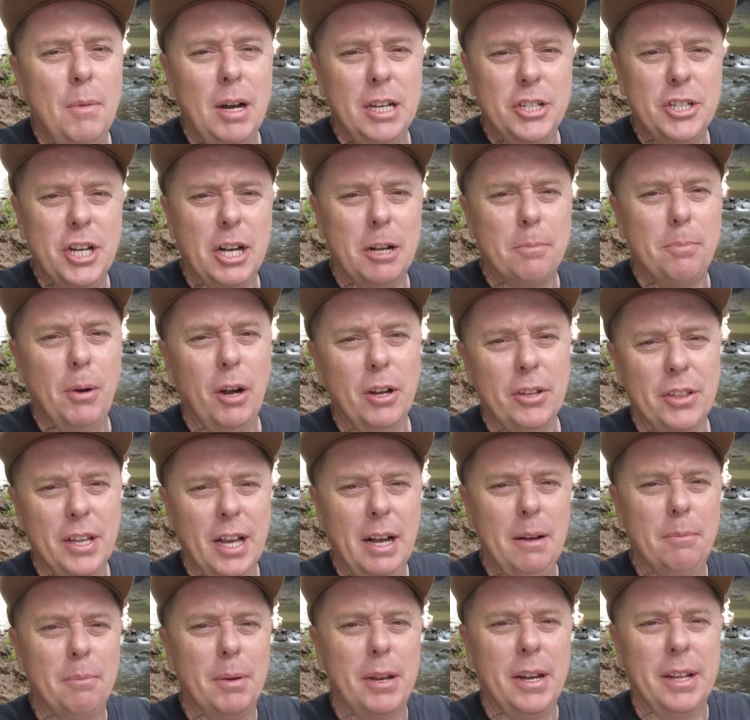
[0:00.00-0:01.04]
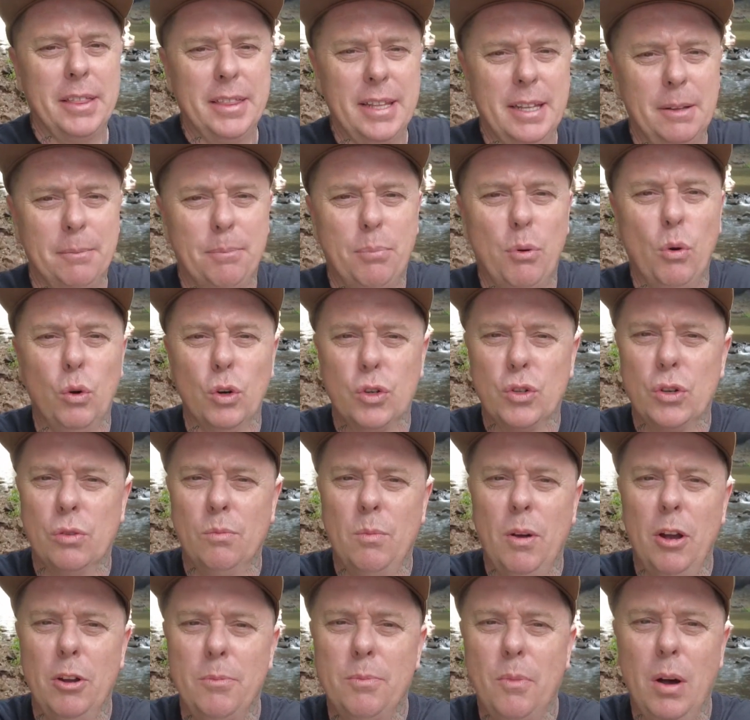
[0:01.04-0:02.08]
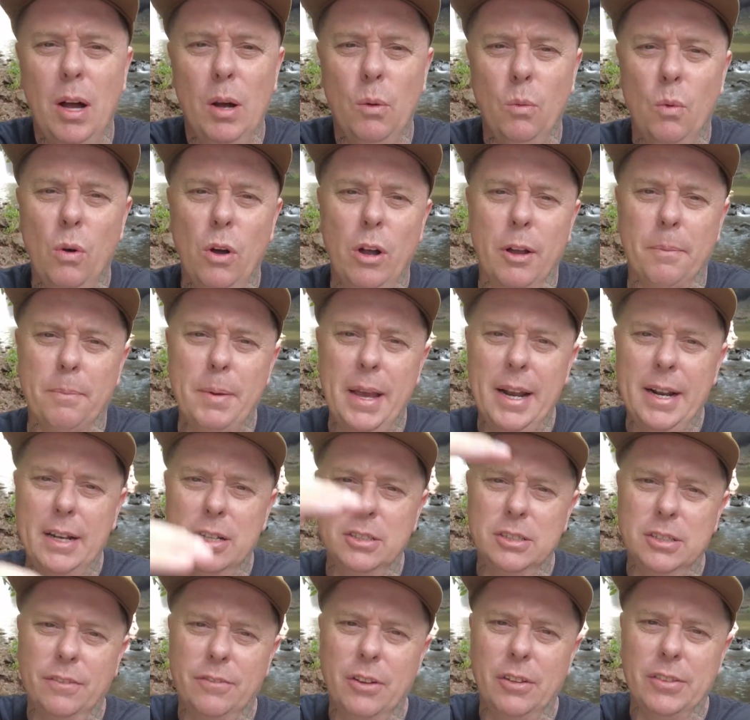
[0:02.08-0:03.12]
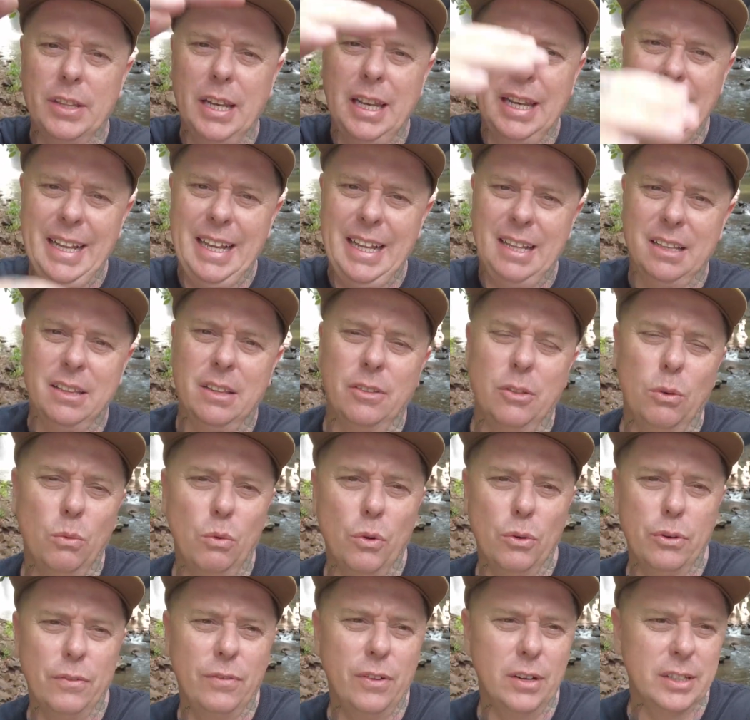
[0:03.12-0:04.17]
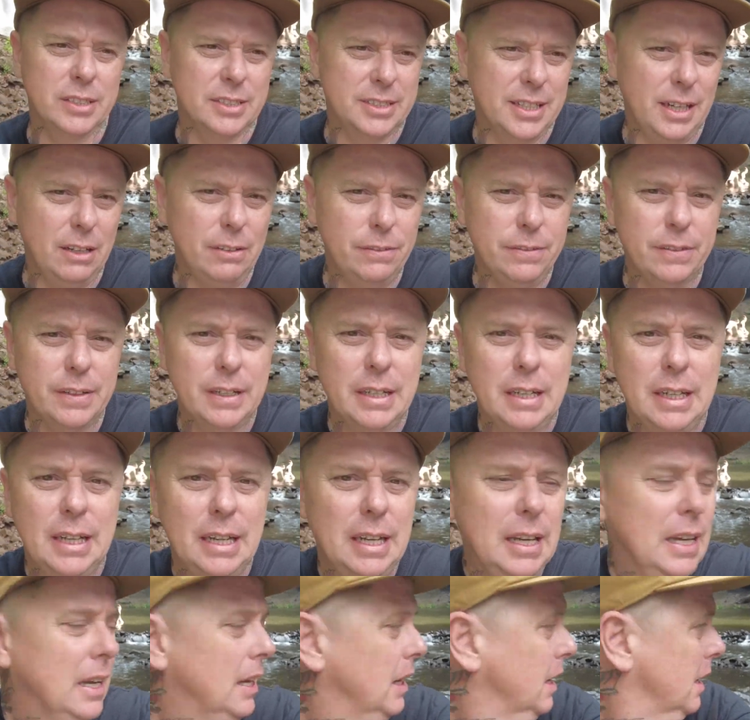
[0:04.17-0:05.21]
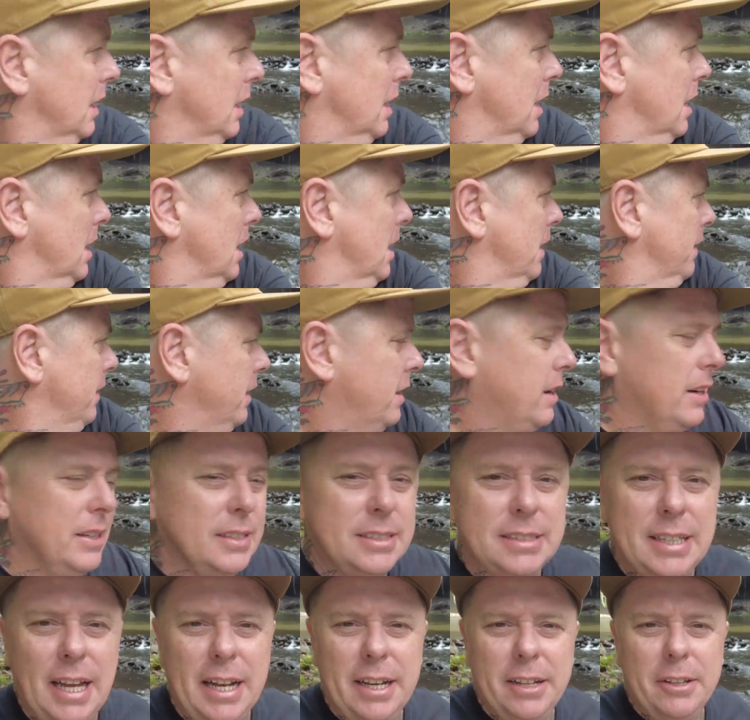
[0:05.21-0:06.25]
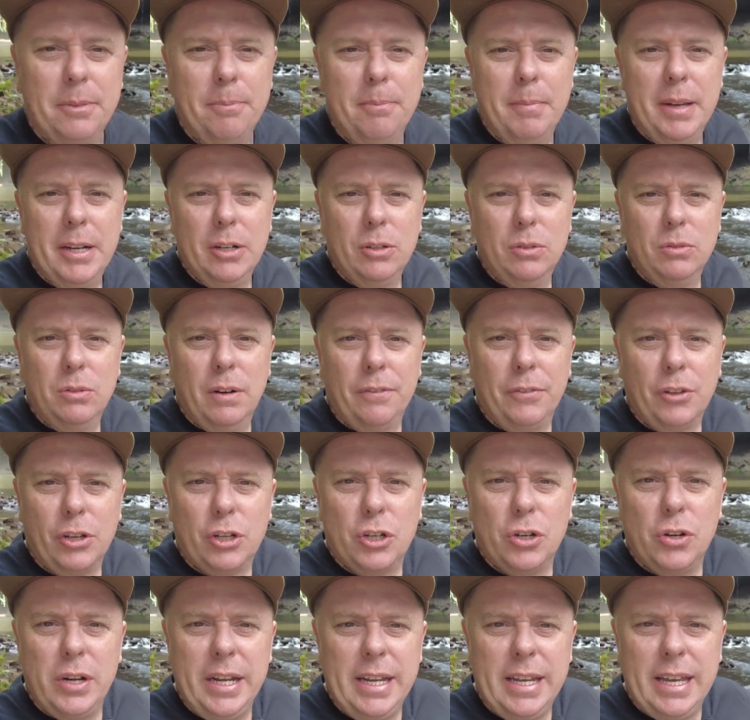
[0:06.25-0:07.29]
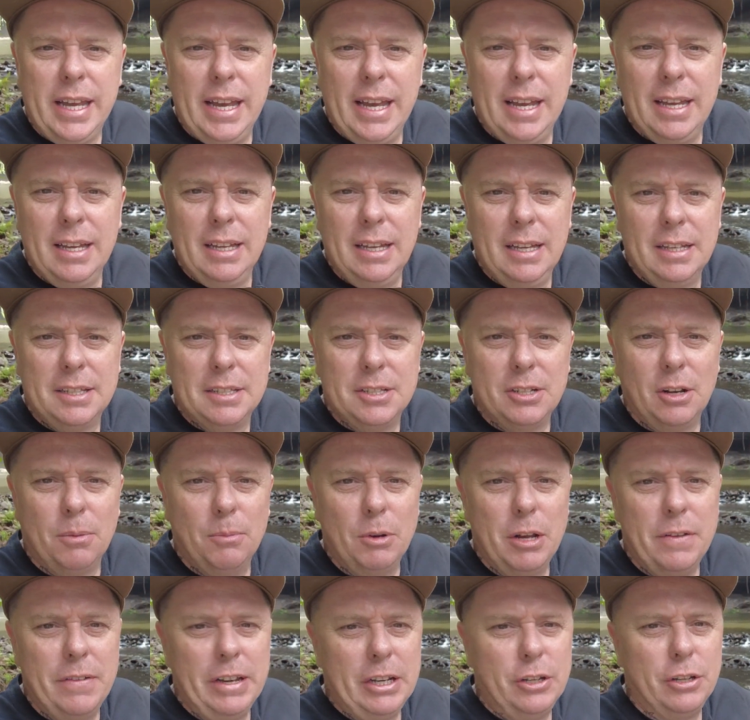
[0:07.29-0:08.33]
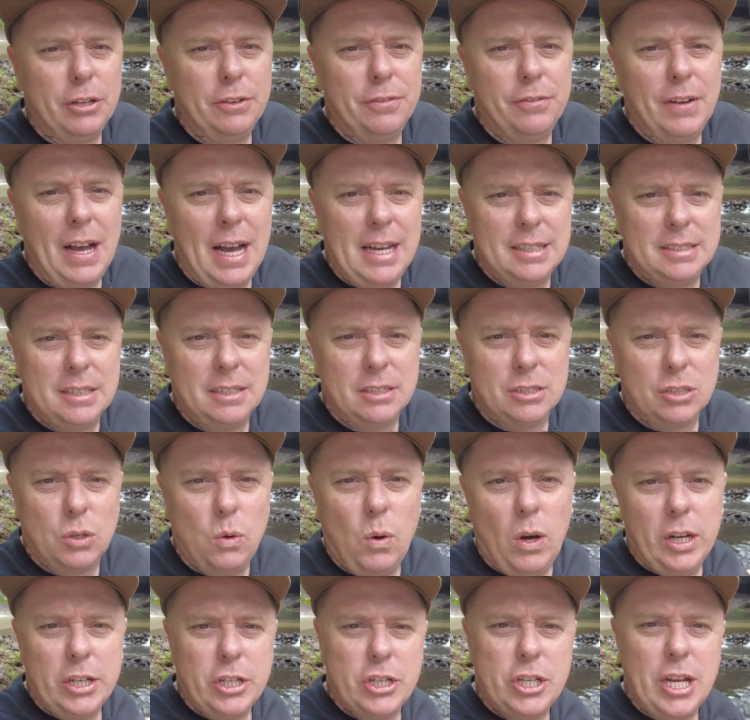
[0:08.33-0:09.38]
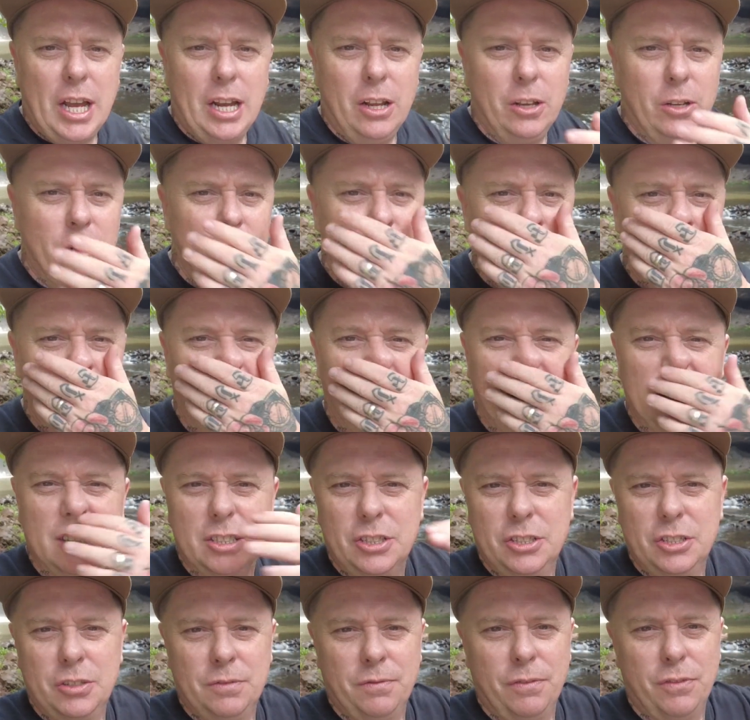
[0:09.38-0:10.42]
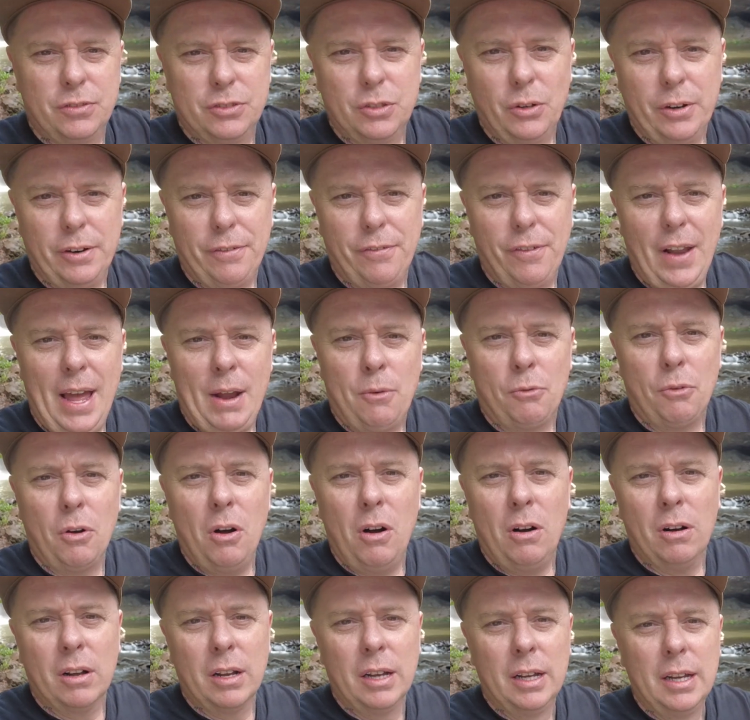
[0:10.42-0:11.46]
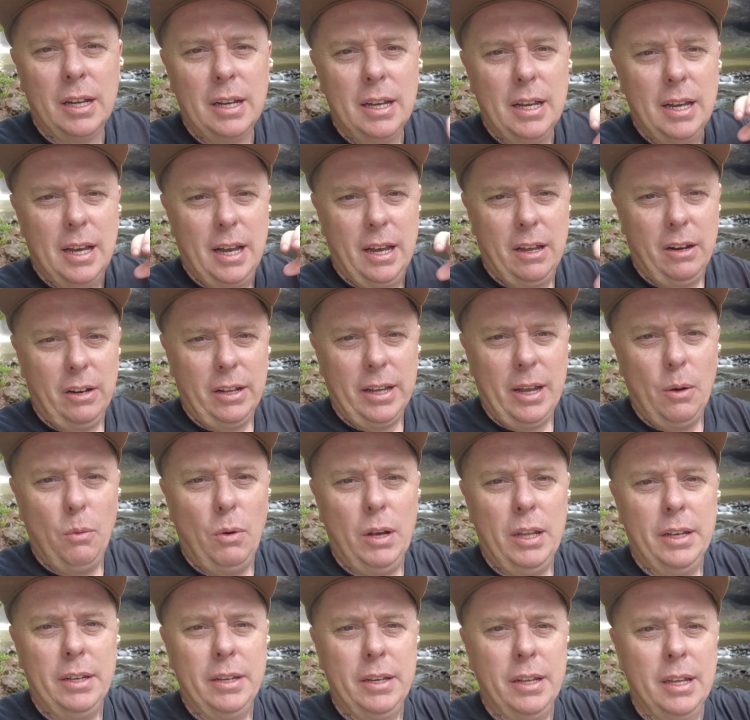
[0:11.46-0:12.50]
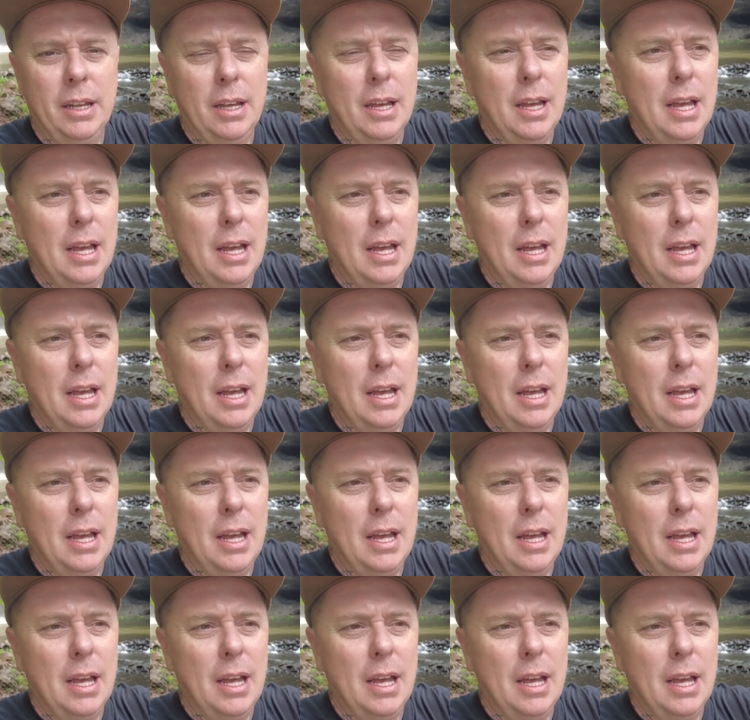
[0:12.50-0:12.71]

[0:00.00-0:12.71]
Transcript: might chuck both up, but I think portrait mode might work better because I've got the length of the waterfall itself. And then I'm going to stand in the middle of the creek here. It's not moving too fast and it's quite shallow and it's sort of flat rock. And I get one